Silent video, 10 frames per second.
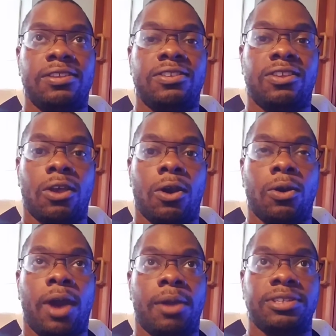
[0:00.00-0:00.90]

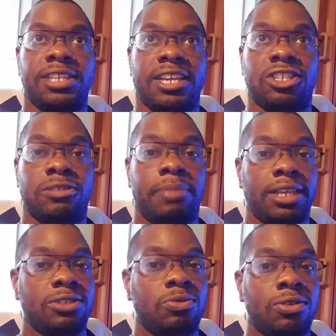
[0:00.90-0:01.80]
So I would say
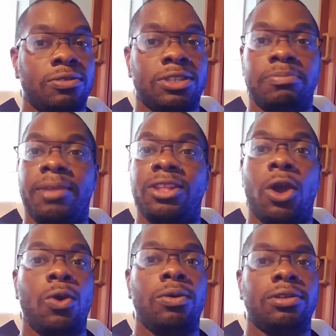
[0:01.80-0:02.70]
Space Wolves.
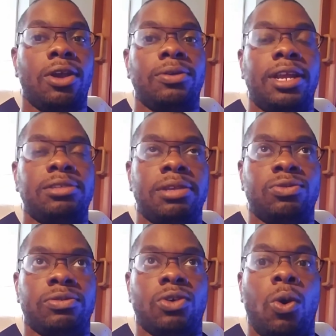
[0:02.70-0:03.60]
No, no, not Space Wolves.